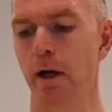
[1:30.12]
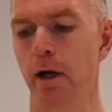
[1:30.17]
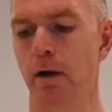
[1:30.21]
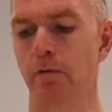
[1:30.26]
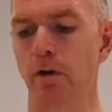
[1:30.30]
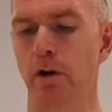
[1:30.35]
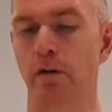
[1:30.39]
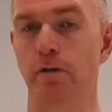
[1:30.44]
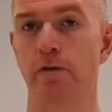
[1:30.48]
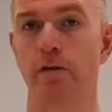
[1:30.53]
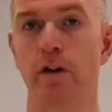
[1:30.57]

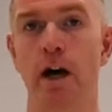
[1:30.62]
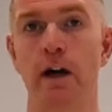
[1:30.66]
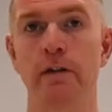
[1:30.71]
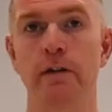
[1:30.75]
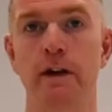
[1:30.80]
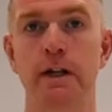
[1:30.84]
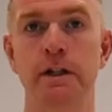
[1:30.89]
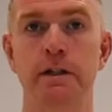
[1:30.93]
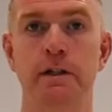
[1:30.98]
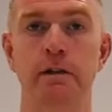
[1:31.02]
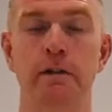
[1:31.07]
We've got
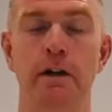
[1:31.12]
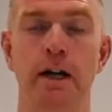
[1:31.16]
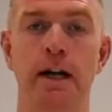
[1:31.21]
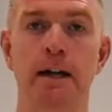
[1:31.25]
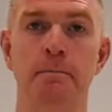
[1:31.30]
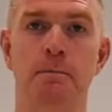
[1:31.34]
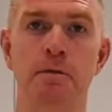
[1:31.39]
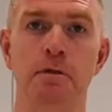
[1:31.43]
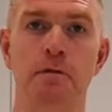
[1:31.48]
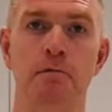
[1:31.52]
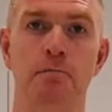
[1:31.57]
500
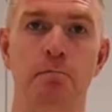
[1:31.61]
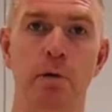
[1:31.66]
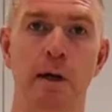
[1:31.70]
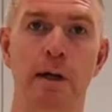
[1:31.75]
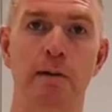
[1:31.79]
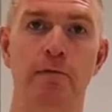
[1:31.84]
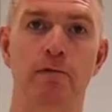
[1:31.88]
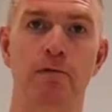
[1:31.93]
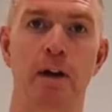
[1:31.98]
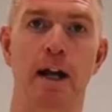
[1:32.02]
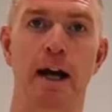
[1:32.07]
grams of
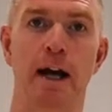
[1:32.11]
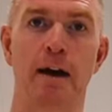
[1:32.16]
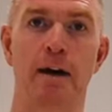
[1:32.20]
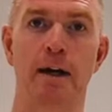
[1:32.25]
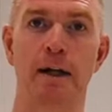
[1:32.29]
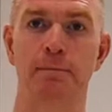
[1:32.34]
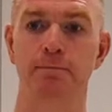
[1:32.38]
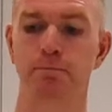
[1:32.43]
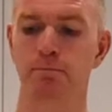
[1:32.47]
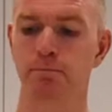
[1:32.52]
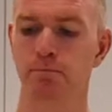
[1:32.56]
bread flour.
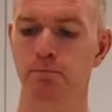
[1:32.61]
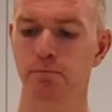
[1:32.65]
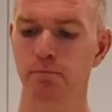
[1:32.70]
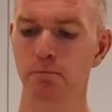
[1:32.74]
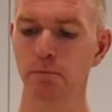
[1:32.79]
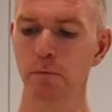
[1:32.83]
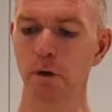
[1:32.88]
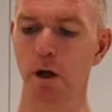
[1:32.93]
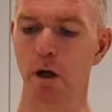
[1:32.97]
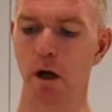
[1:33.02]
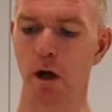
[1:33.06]

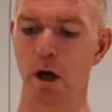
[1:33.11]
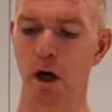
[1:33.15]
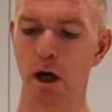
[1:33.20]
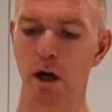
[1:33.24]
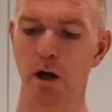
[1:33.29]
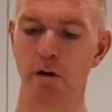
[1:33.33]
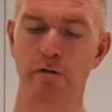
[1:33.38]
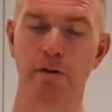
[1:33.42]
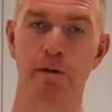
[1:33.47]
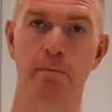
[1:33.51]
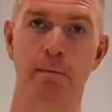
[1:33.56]
I
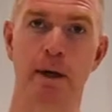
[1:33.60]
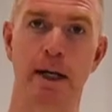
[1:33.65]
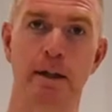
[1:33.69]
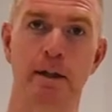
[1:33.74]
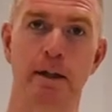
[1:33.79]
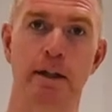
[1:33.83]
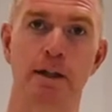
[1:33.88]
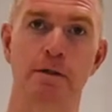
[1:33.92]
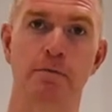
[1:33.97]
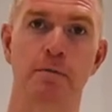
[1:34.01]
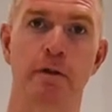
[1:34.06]
often make
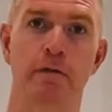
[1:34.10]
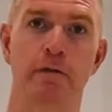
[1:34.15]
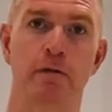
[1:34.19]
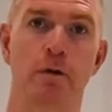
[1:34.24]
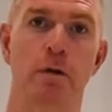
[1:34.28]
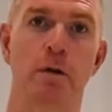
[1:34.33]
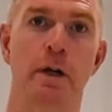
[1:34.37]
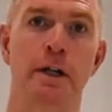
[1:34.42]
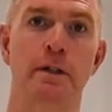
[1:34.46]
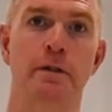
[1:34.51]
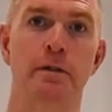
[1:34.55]
this with
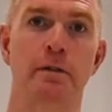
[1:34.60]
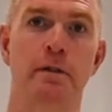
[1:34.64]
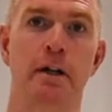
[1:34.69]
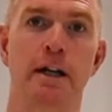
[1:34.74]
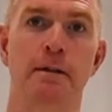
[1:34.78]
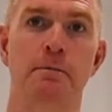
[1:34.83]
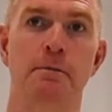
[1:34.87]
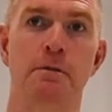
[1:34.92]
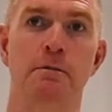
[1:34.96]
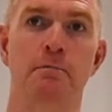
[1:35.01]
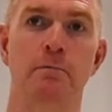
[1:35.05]
400
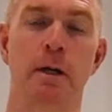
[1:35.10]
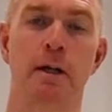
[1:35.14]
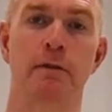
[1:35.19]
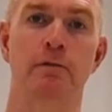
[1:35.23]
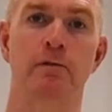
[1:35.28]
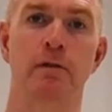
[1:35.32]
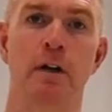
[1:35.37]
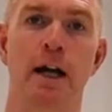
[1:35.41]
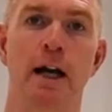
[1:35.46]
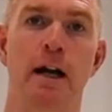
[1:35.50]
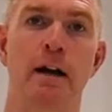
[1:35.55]
grams of bread
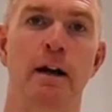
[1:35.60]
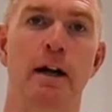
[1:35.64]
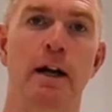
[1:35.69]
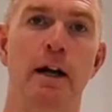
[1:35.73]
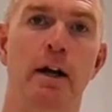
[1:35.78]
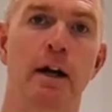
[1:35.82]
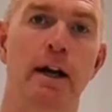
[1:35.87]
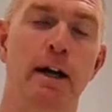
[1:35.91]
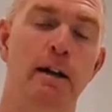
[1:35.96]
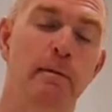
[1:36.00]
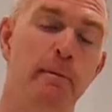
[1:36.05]
flour
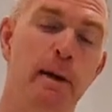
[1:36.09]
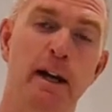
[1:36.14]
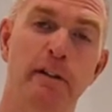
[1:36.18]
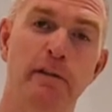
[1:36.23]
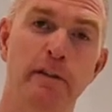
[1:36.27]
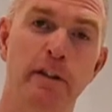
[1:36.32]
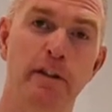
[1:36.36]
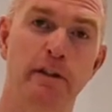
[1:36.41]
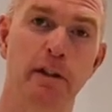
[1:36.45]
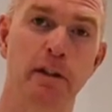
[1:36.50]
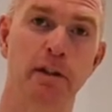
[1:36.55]
and I add about
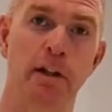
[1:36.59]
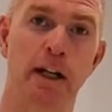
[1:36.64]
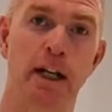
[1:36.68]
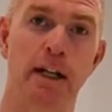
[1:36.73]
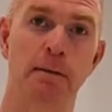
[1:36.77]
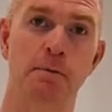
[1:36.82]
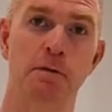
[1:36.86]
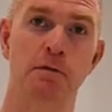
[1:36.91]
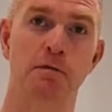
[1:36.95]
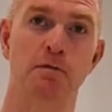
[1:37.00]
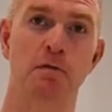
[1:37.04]
50
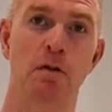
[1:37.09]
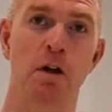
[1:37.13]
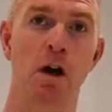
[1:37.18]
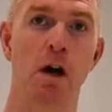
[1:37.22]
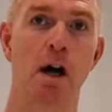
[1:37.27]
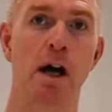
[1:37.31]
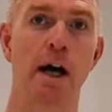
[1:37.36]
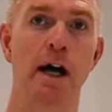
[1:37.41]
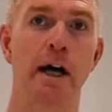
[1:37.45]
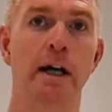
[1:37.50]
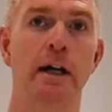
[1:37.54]
grams of
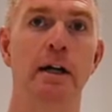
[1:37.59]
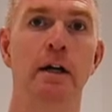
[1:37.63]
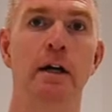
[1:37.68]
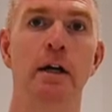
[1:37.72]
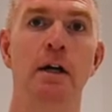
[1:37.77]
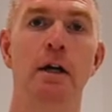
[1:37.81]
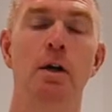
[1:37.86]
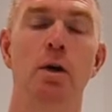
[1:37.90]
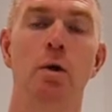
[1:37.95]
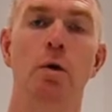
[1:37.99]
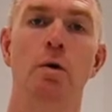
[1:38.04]
rye
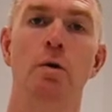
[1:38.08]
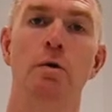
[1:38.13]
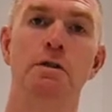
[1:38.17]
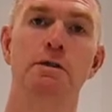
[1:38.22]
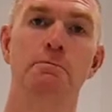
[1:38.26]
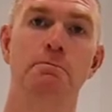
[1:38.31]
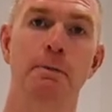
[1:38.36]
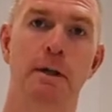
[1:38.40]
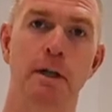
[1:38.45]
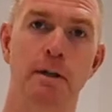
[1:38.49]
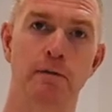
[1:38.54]
or
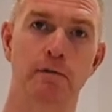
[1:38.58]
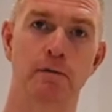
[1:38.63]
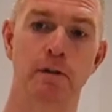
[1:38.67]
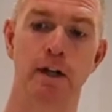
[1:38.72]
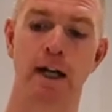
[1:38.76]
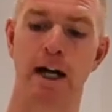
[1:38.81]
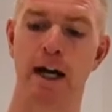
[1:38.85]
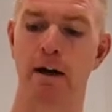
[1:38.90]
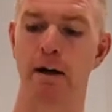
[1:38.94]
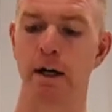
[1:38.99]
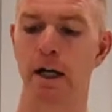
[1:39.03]
spelt
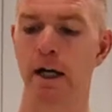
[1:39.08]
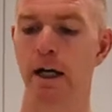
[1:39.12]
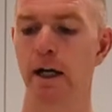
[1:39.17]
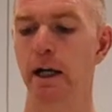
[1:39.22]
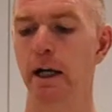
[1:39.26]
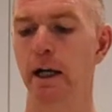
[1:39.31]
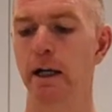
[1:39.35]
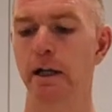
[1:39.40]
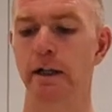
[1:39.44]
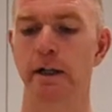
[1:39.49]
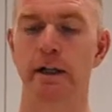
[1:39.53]
flour.
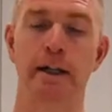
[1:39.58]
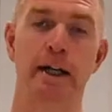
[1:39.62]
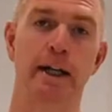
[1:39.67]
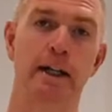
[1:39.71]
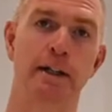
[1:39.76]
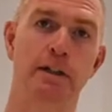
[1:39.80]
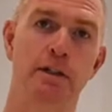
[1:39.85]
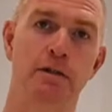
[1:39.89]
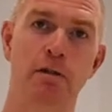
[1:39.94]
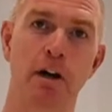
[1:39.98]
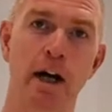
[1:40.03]
You can
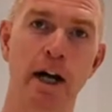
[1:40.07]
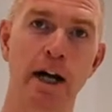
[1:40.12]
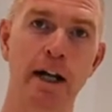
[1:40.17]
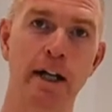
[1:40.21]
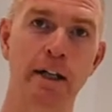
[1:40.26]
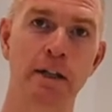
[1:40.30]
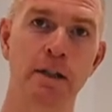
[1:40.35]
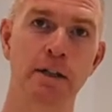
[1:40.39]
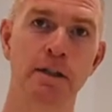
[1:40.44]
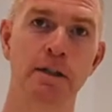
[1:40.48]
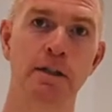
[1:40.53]
add
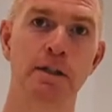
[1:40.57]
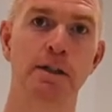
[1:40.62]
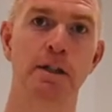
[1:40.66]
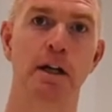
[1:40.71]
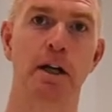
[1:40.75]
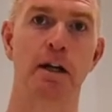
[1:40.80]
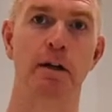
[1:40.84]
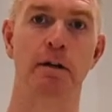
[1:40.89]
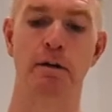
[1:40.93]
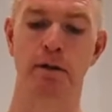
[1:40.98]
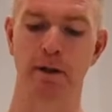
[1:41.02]
grains,
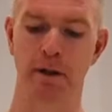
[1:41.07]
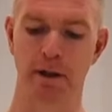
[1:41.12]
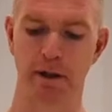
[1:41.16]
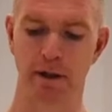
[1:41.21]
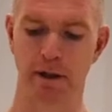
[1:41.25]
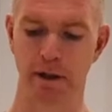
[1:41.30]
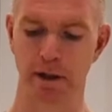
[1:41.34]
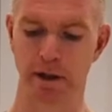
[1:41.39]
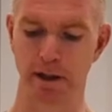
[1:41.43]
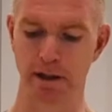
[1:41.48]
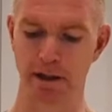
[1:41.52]
so
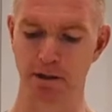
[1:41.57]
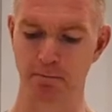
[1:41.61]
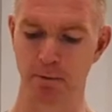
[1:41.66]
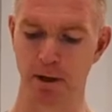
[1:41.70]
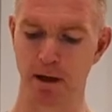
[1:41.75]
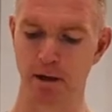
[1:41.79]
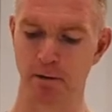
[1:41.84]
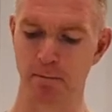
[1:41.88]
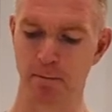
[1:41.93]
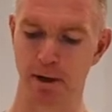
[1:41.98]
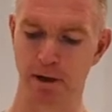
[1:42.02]
you can
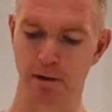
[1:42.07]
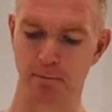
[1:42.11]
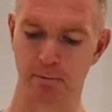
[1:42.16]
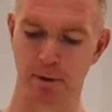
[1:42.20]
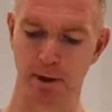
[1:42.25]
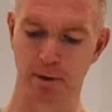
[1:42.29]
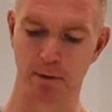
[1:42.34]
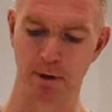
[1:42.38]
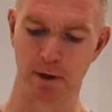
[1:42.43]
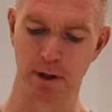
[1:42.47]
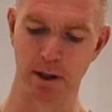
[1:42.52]
experiment a
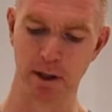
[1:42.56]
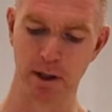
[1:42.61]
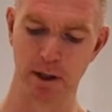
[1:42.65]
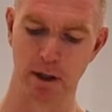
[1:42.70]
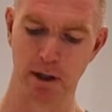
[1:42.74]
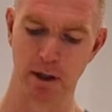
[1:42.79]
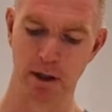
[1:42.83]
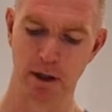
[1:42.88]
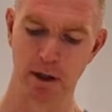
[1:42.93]
bit with it.